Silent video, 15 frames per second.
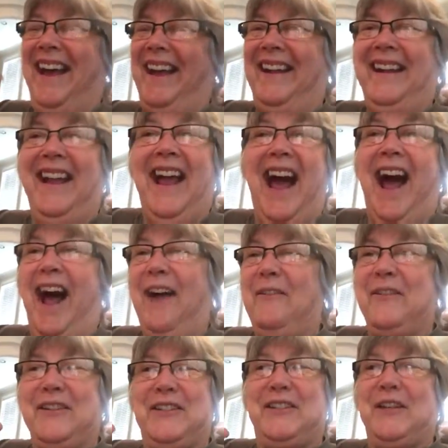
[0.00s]
I
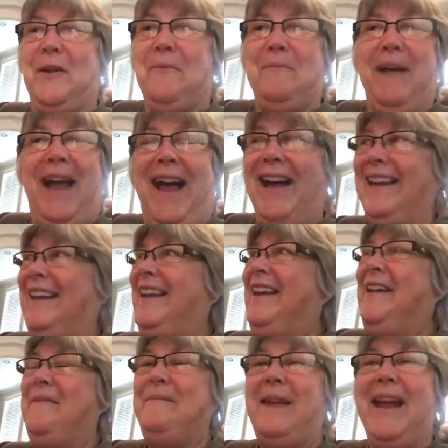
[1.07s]
was so mad,
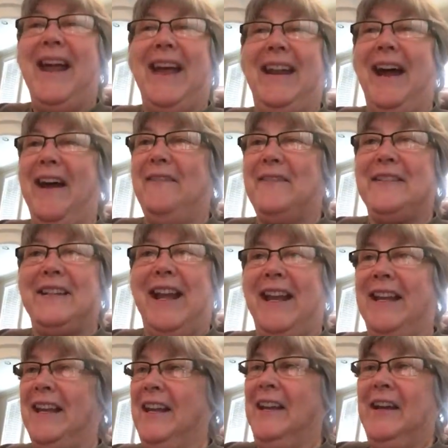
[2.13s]
man. I was
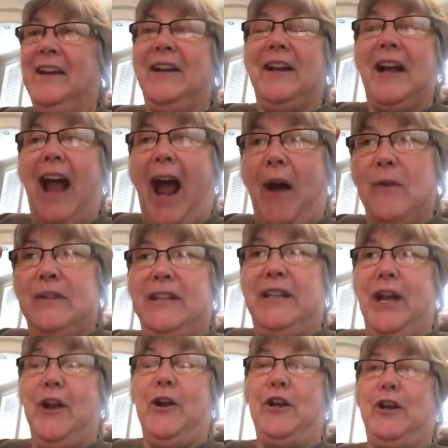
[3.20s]
like, "How
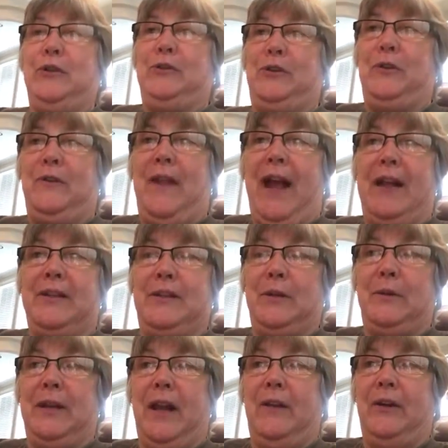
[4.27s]
dare you do that to
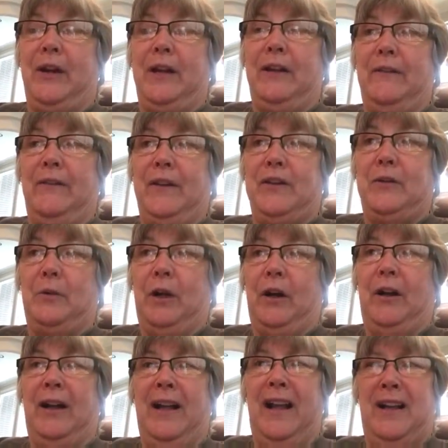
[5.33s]
another
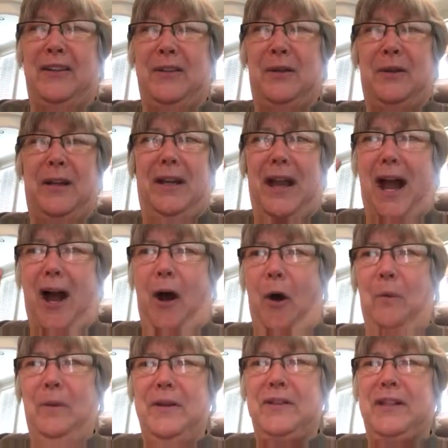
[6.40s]
individual? To a
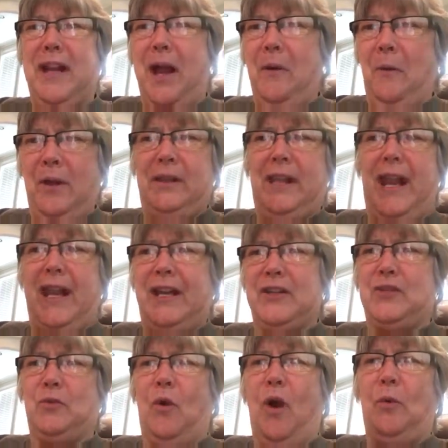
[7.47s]
homeless guy? What the heck
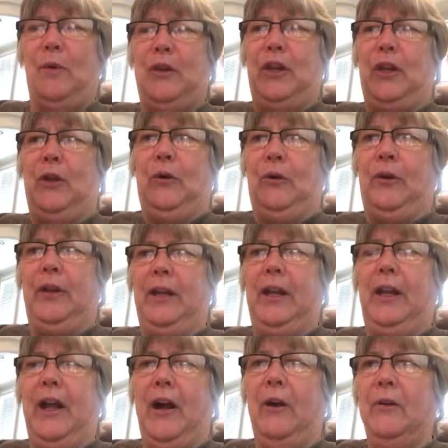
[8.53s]
is wrong with you?" You
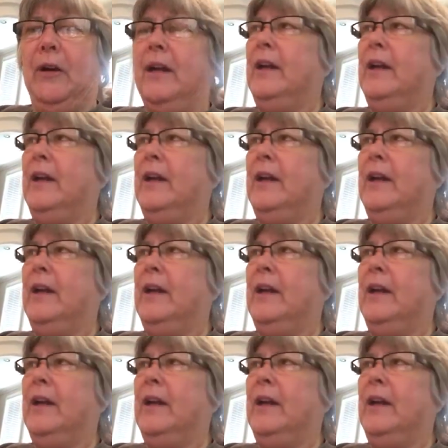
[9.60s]
know.